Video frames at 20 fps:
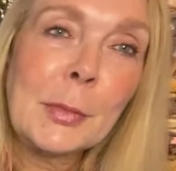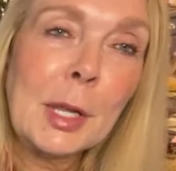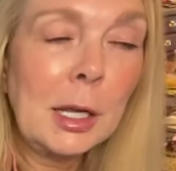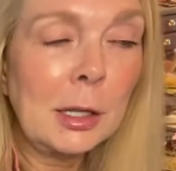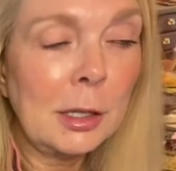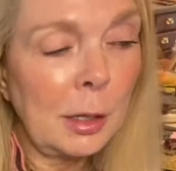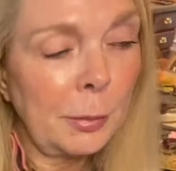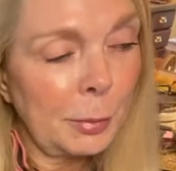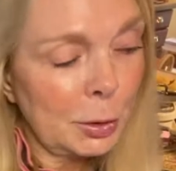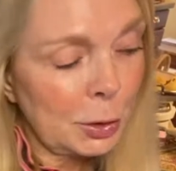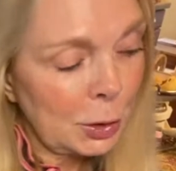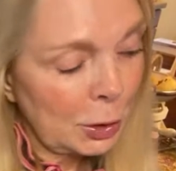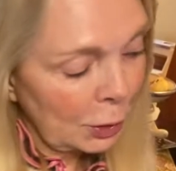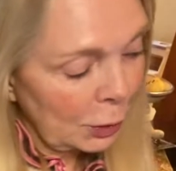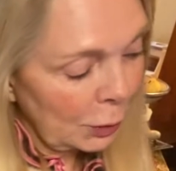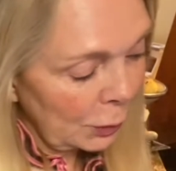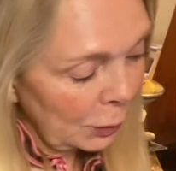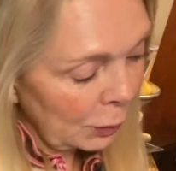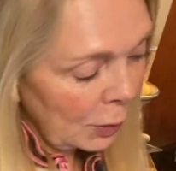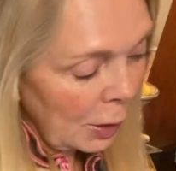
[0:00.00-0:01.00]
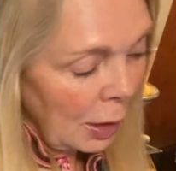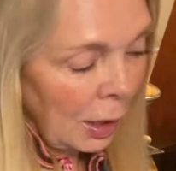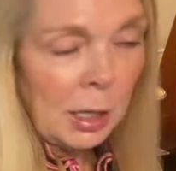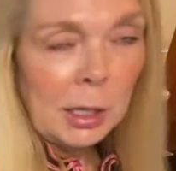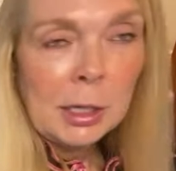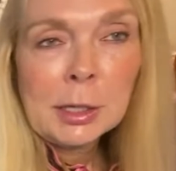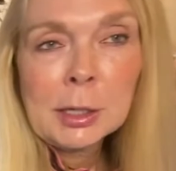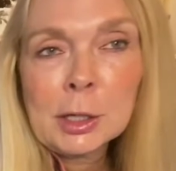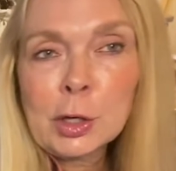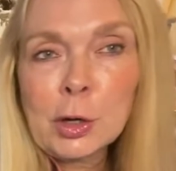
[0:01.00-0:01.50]
Number 2,
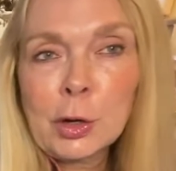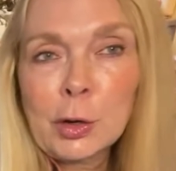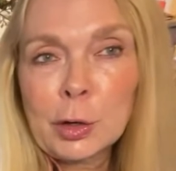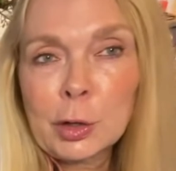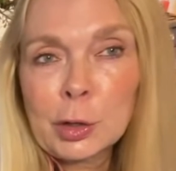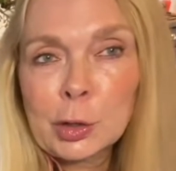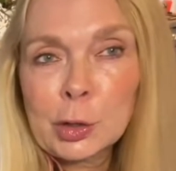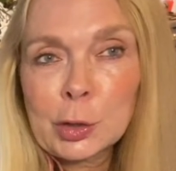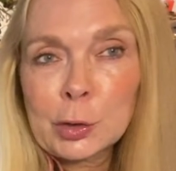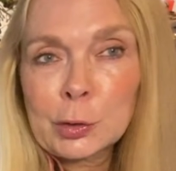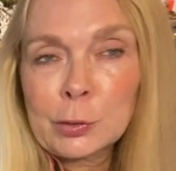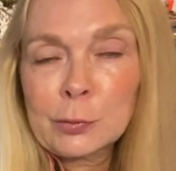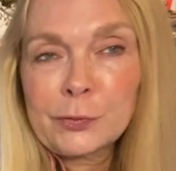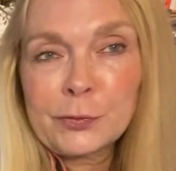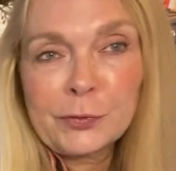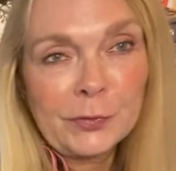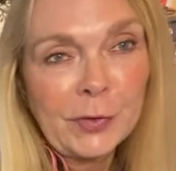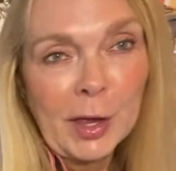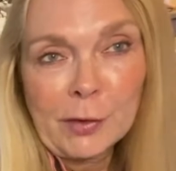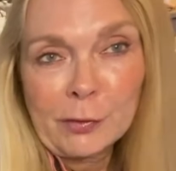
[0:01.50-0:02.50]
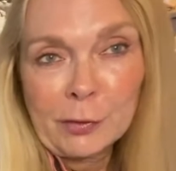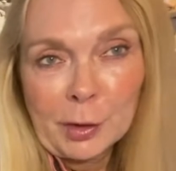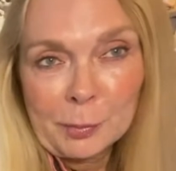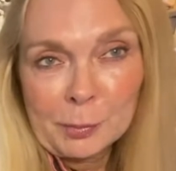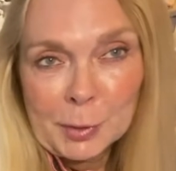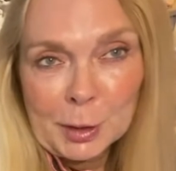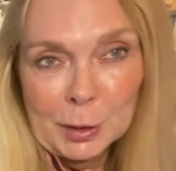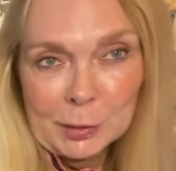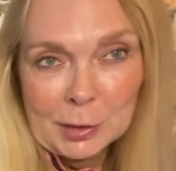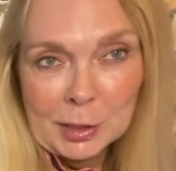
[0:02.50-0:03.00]
your favorite
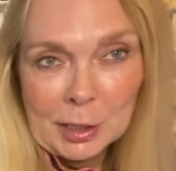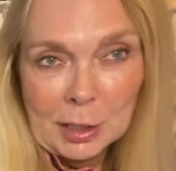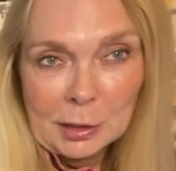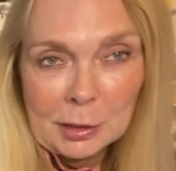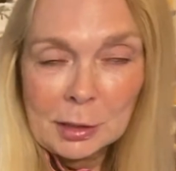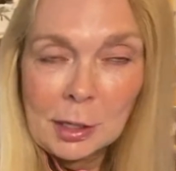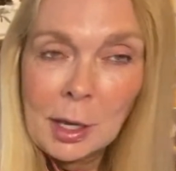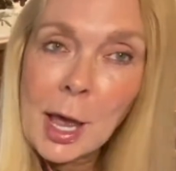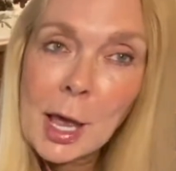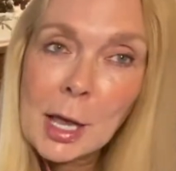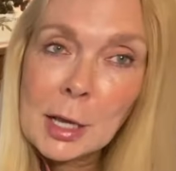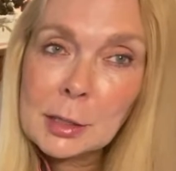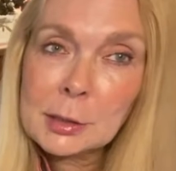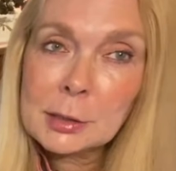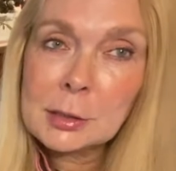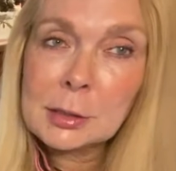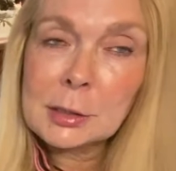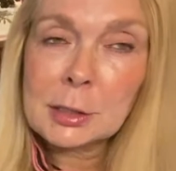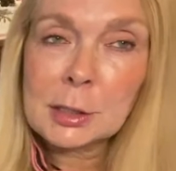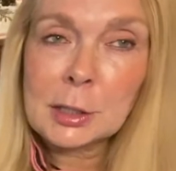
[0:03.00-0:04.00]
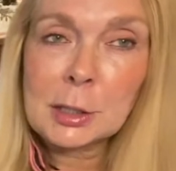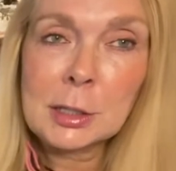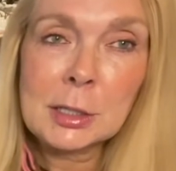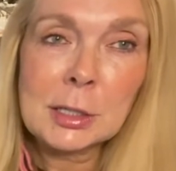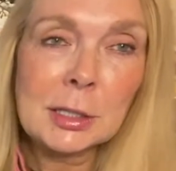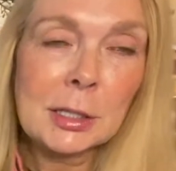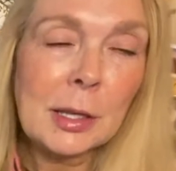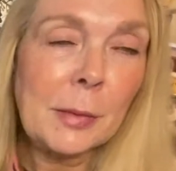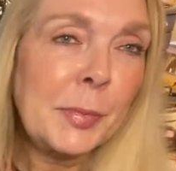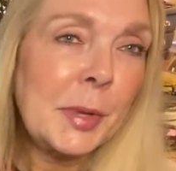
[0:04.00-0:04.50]
music. And
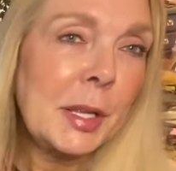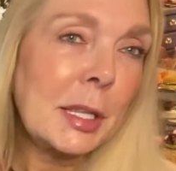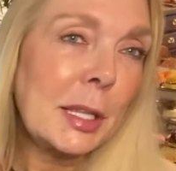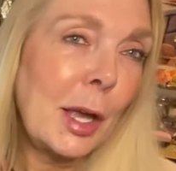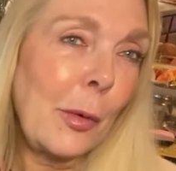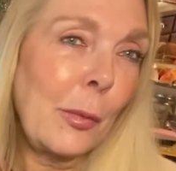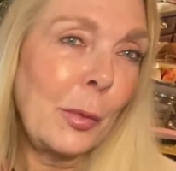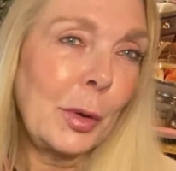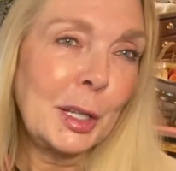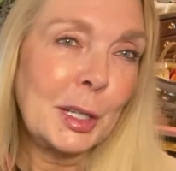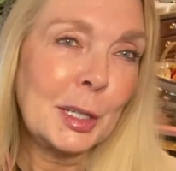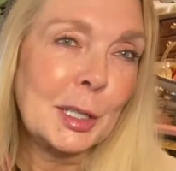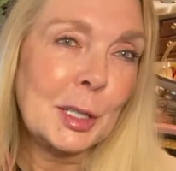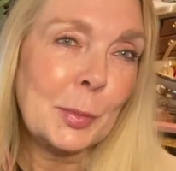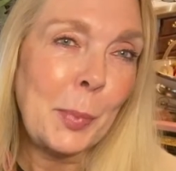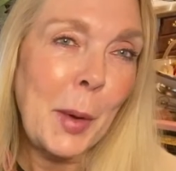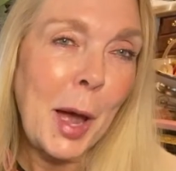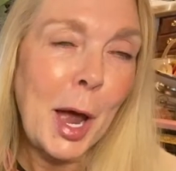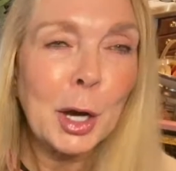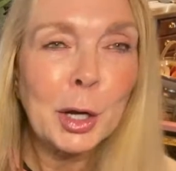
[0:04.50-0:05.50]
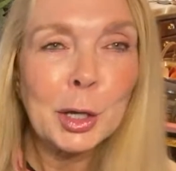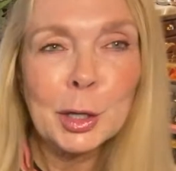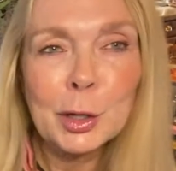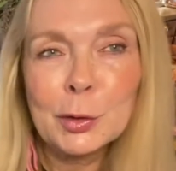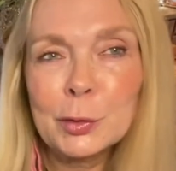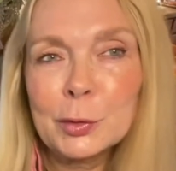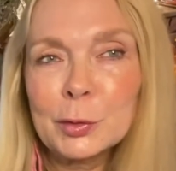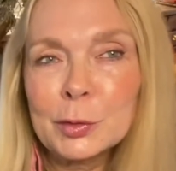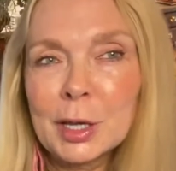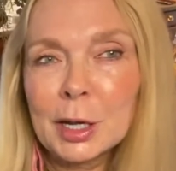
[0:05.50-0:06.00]
something that will inspire
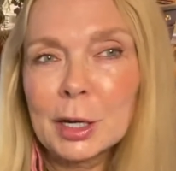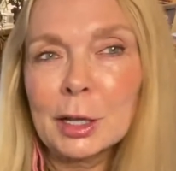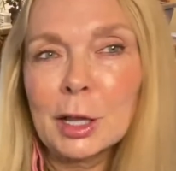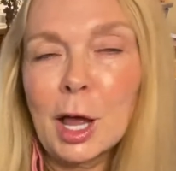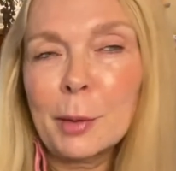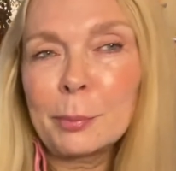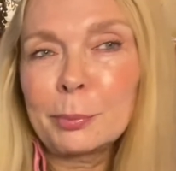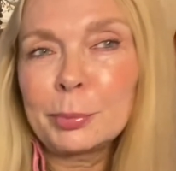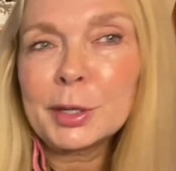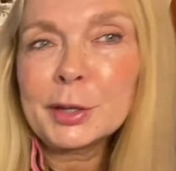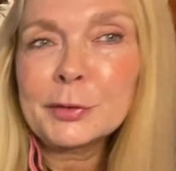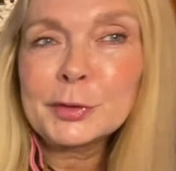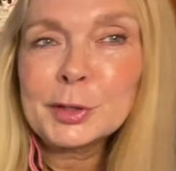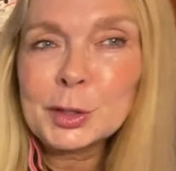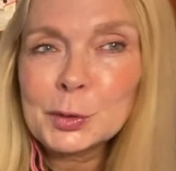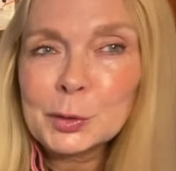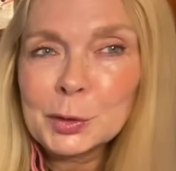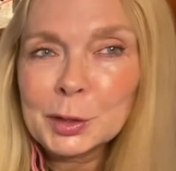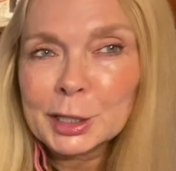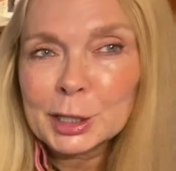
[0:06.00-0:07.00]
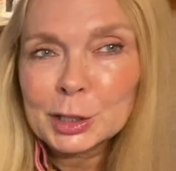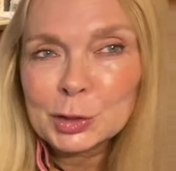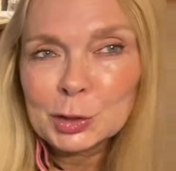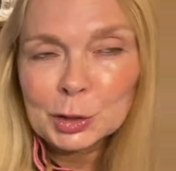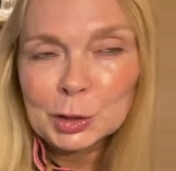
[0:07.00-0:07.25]
you, that'll uplift you and get you